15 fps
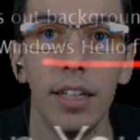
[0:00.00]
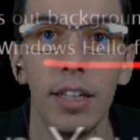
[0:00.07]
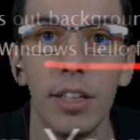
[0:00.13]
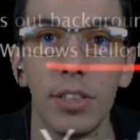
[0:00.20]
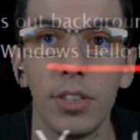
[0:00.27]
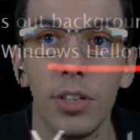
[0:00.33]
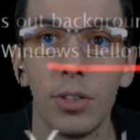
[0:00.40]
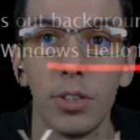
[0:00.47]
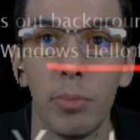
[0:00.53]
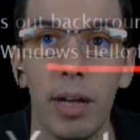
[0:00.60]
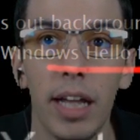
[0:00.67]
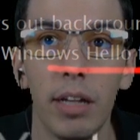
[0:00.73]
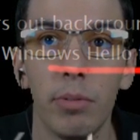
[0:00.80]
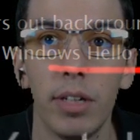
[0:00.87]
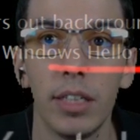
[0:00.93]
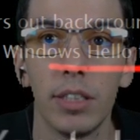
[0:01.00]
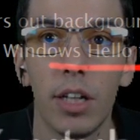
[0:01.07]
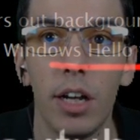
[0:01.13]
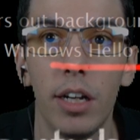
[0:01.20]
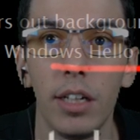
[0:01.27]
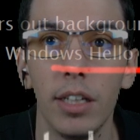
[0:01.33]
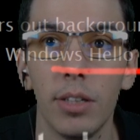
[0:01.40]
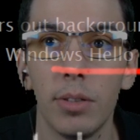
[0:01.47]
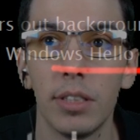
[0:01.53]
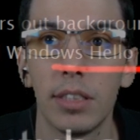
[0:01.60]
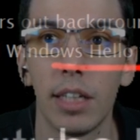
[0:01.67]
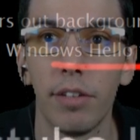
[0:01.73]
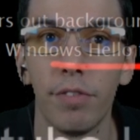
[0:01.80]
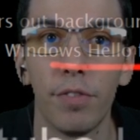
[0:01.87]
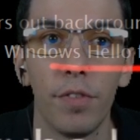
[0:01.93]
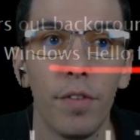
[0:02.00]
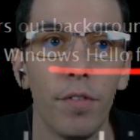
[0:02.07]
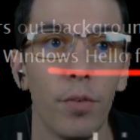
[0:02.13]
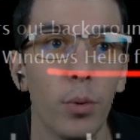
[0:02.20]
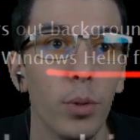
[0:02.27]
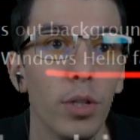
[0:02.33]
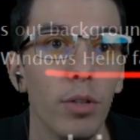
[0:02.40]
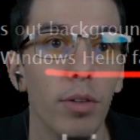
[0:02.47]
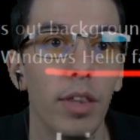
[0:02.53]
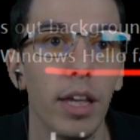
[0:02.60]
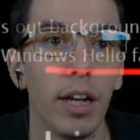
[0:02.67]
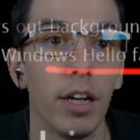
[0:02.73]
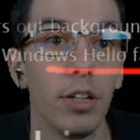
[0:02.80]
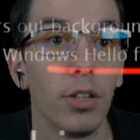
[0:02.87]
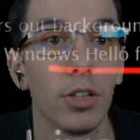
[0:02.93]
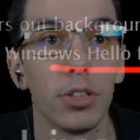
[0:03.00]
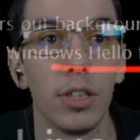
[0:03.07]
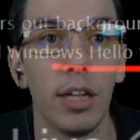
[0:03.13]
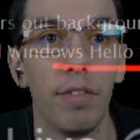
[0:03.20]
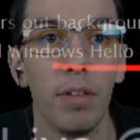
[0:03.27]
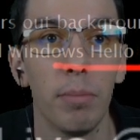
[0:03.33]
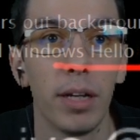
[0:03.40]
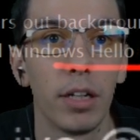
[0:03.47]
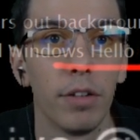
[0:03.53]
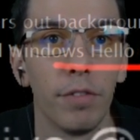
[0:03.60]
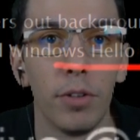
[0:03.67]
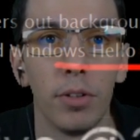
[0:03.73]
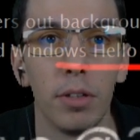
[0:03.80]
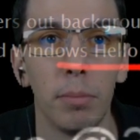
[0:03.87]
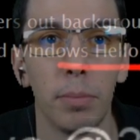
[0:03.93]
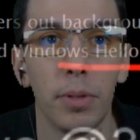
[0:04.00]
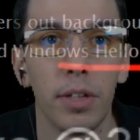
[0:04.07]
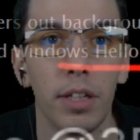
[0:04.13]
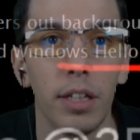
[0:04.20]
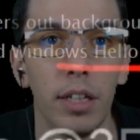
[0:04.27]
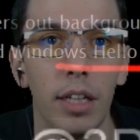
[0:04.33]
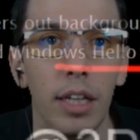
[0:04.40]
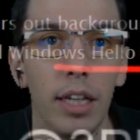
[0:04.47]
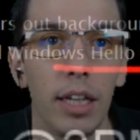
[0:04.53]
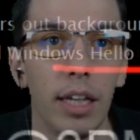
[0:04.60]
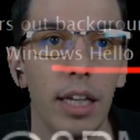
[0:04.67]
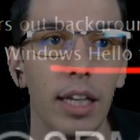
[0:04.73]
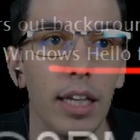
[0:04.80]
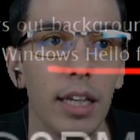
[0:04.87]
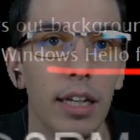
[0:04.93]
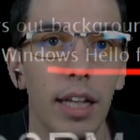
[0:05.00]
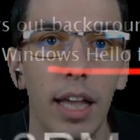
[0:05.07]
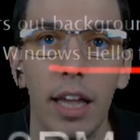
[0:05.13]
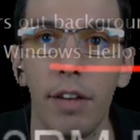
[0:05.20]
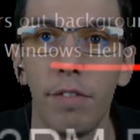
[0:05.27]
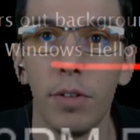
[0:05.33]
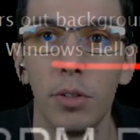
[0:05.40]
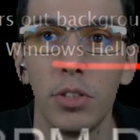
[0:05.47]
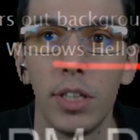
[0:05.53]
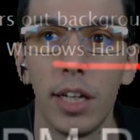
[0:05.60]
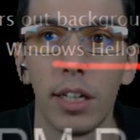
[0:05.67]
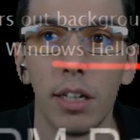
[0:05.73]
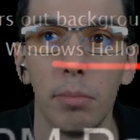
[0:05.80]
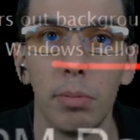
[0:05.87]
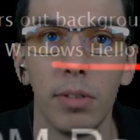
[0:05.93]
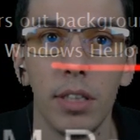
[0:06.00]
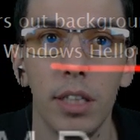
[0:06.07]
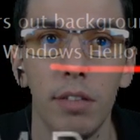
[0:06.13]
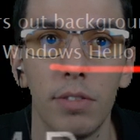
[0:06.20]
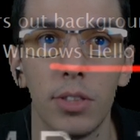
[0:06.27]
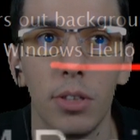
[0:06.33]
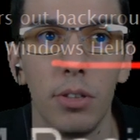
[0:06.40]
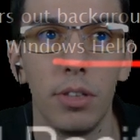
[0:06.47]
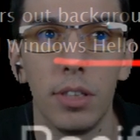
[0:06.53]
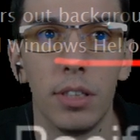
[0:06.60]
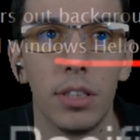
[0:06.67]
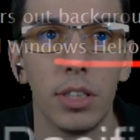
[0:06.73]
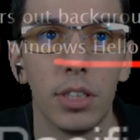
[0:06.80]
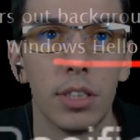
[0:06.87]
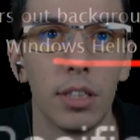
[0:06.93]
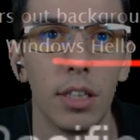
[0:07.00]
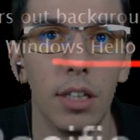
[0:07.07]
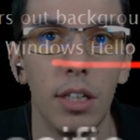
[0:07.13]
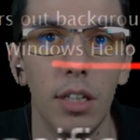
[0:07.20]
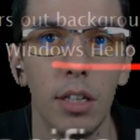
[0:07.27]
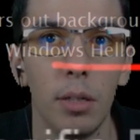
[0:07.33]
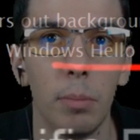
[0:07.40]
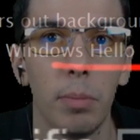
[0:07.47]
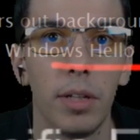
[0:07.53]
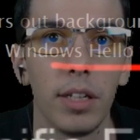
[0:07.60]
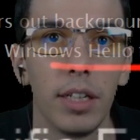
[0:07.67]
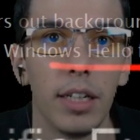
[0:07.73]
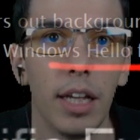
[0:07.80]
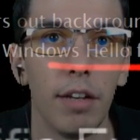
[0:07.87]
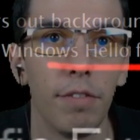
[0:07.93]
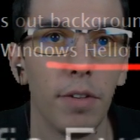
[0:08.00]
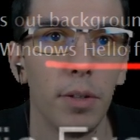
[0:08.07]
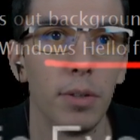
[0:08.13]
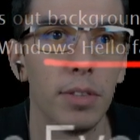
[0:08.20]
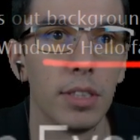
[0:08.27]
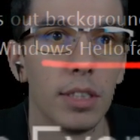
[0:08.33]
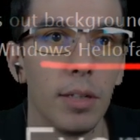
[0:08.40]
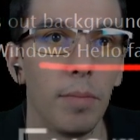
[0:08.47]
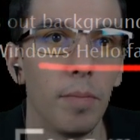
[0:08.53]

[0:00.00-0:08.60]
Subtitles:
So some high-res audio stuff for you there. You also have the microphone input and headphone jack, I believe, so you can just plug in headphones.